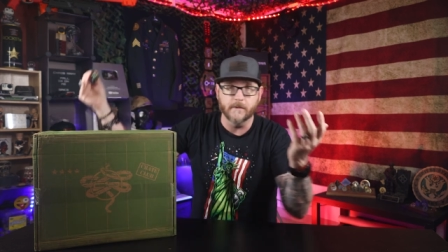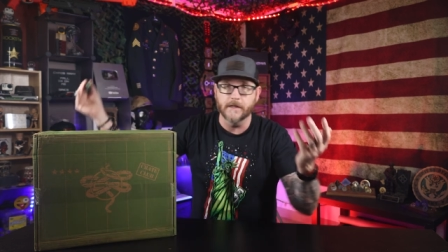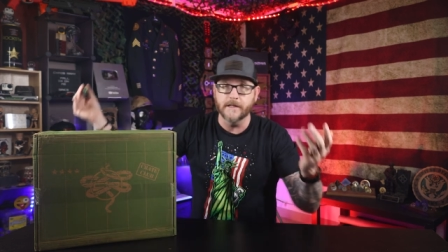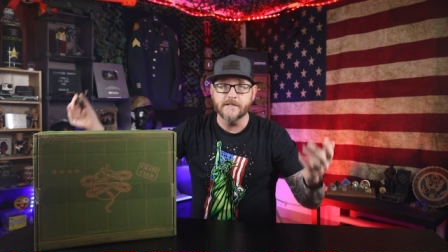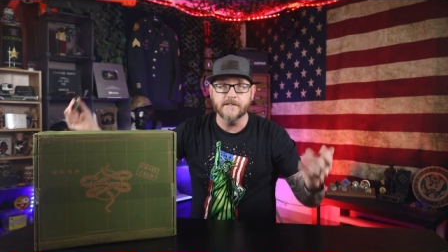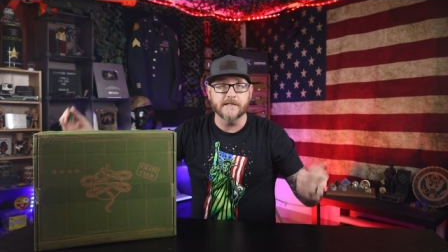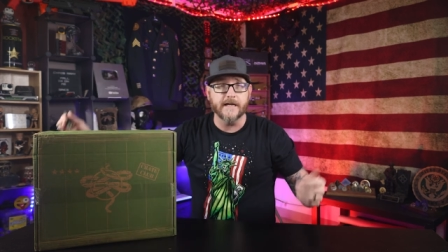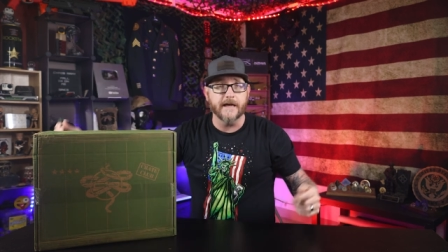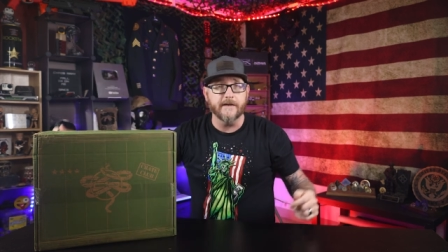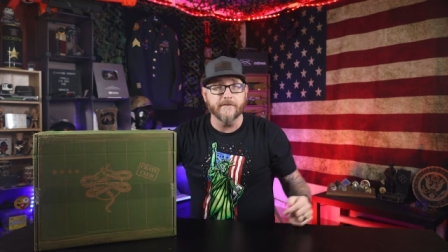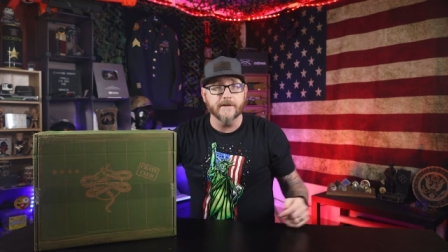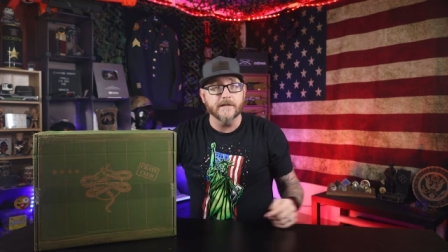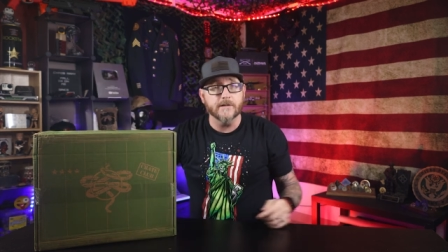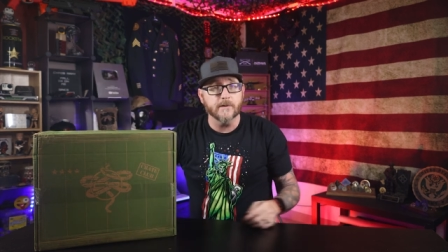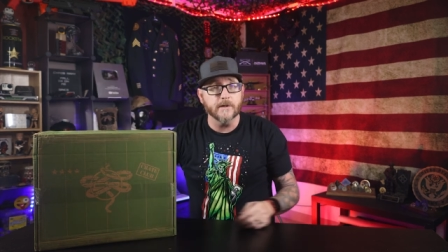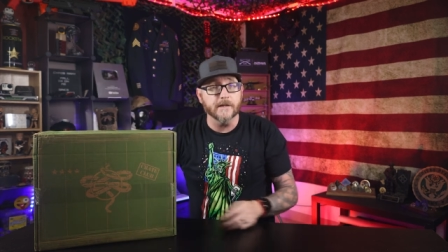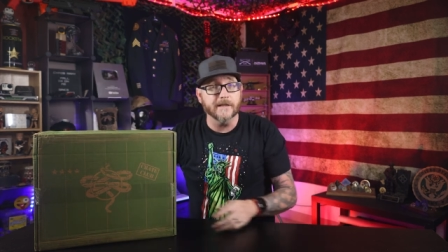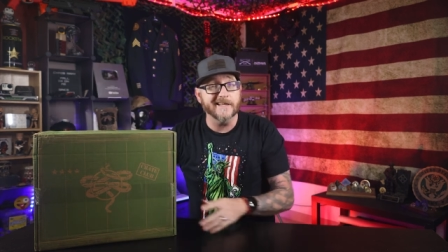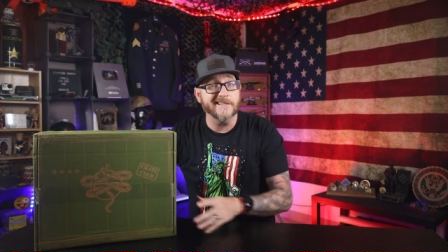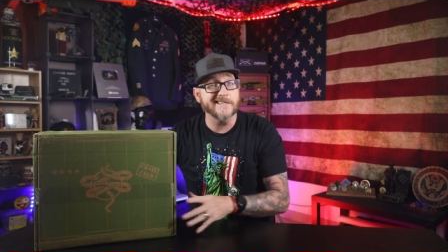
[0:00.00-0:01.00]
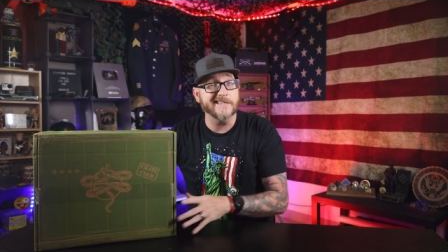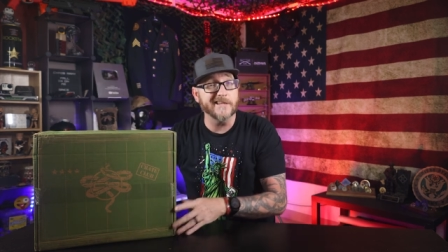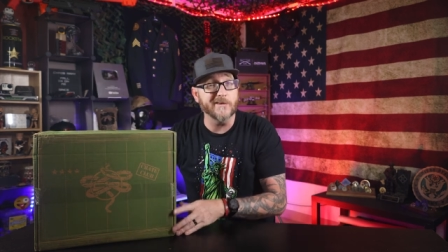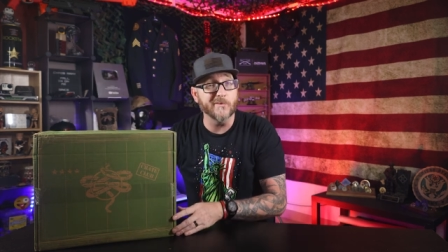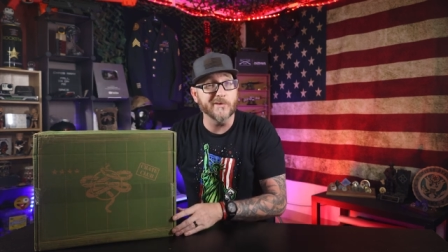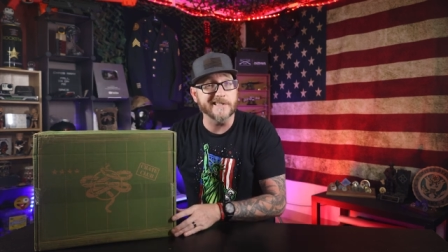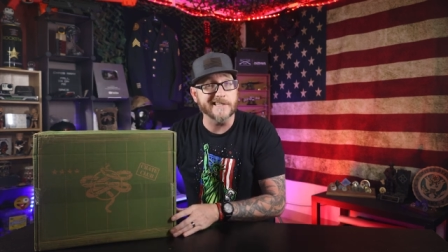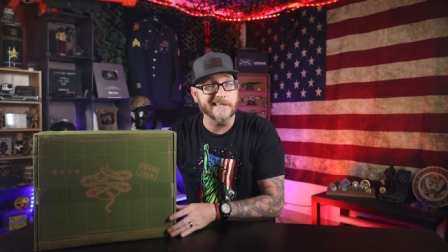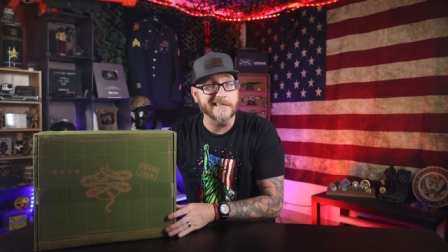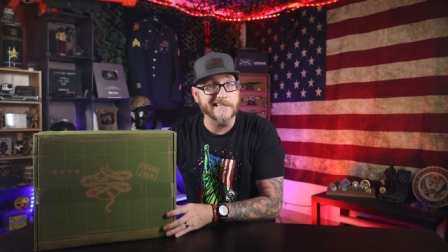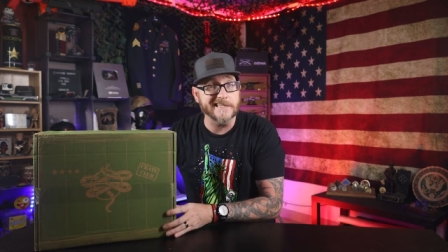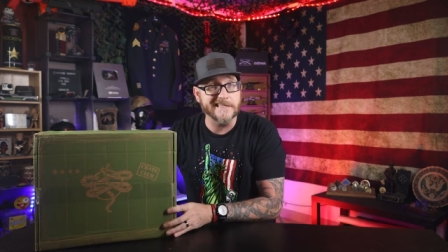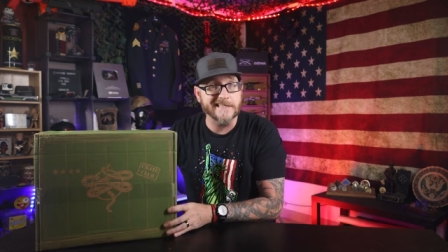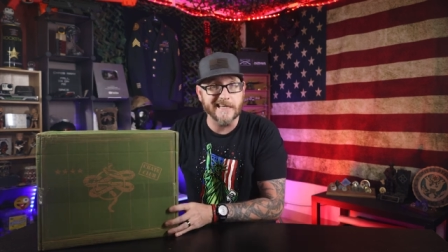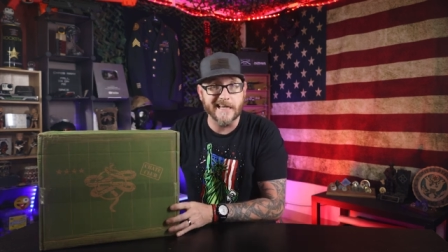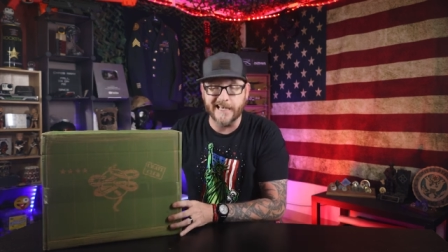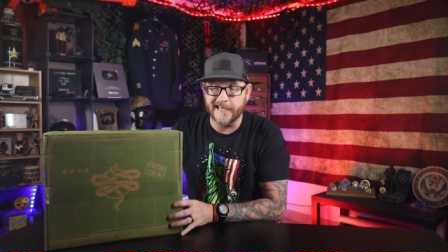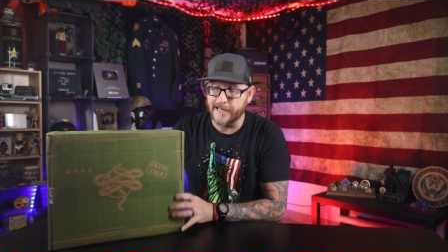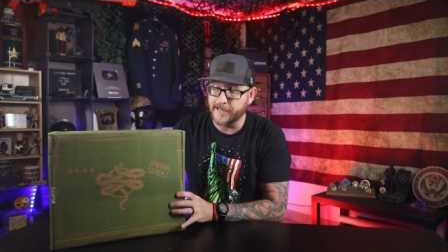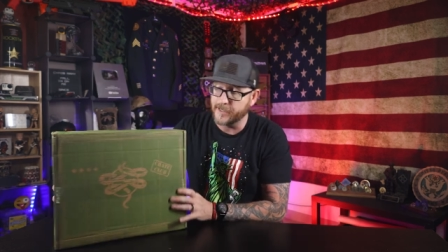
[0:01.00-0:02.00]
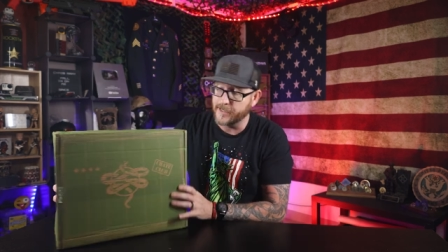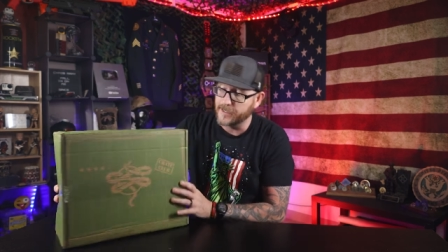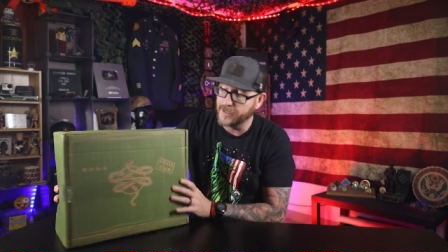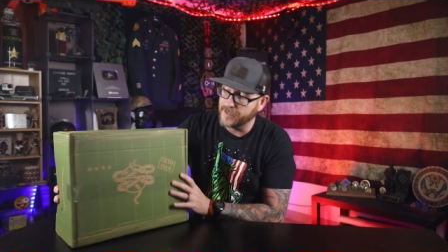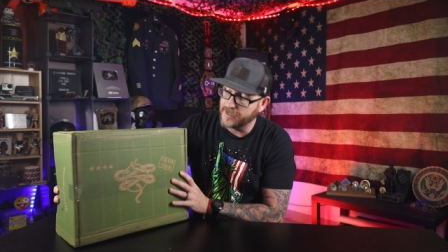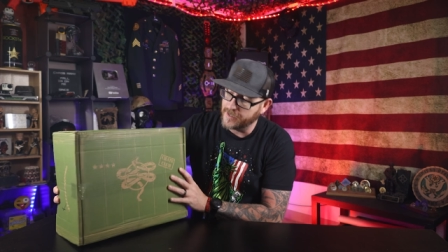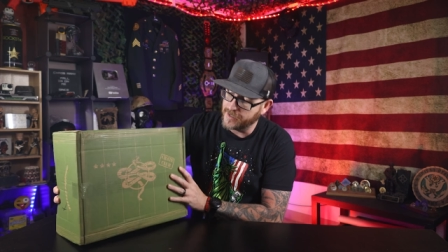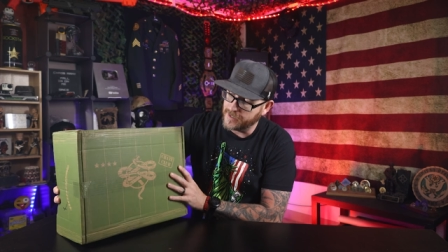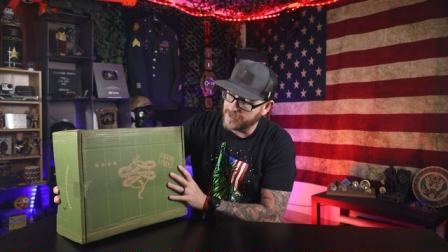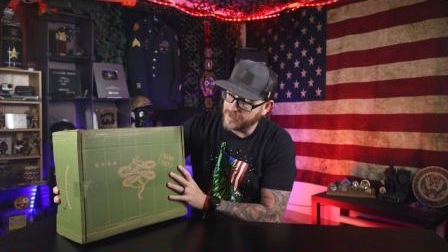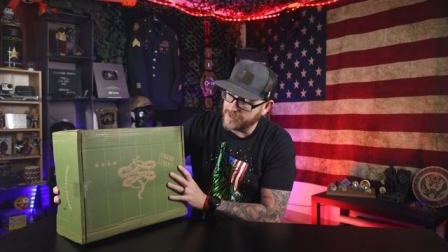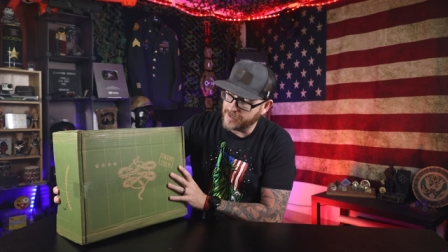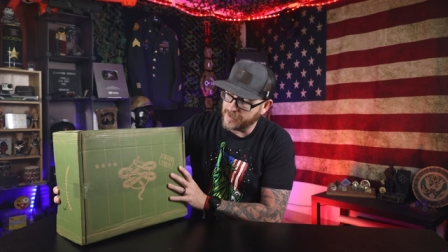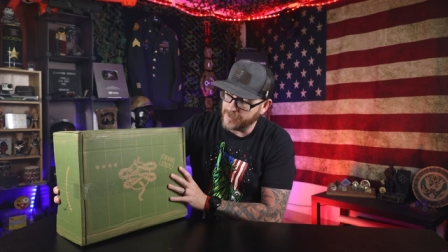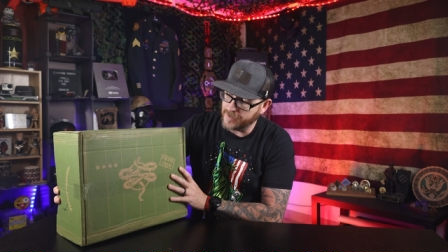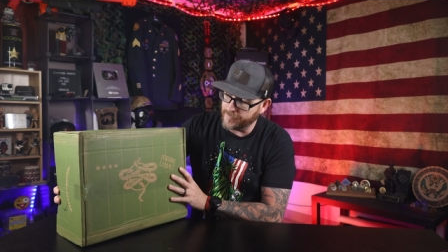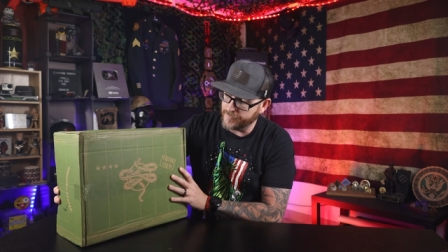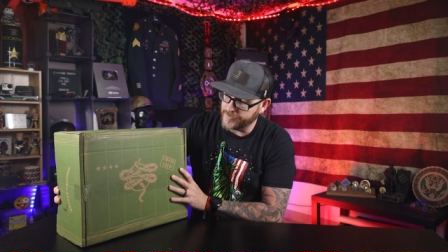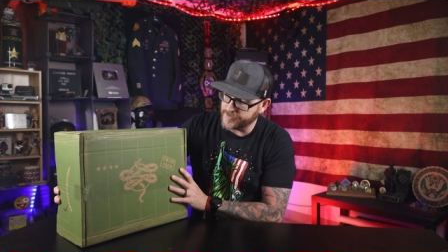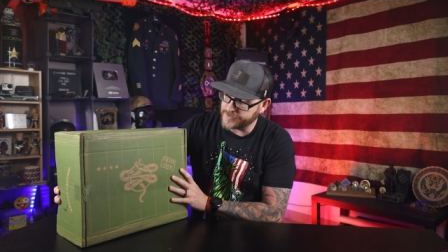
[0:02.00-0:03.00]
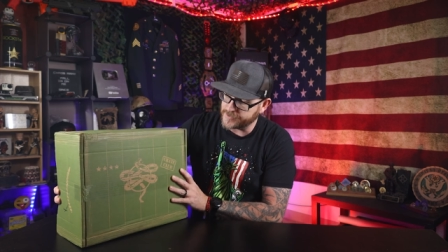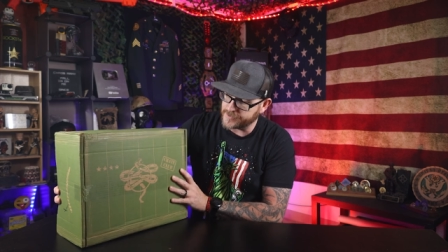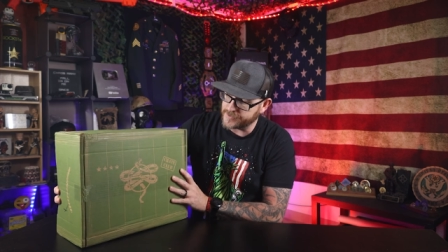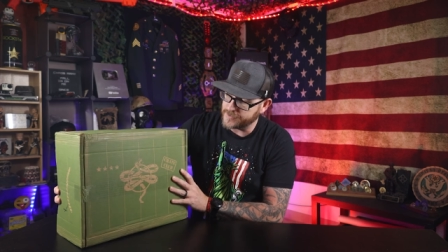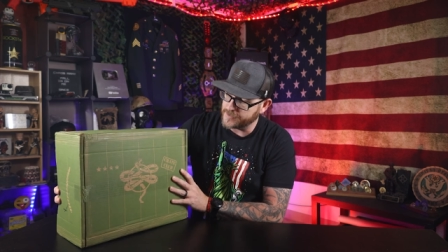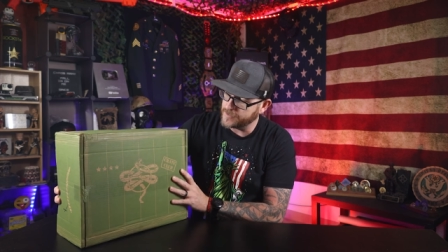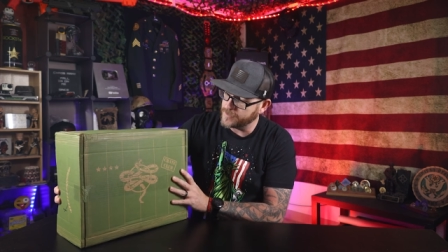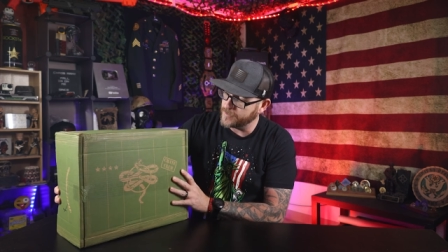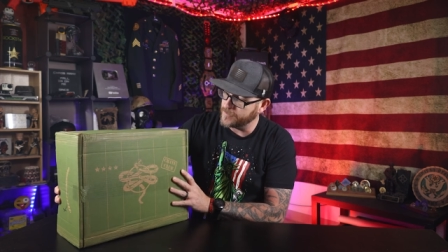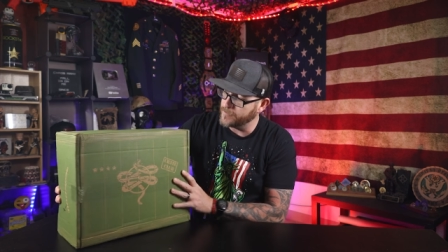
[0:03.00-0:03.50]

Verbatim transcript: let's dive into it and let's see what's inside of this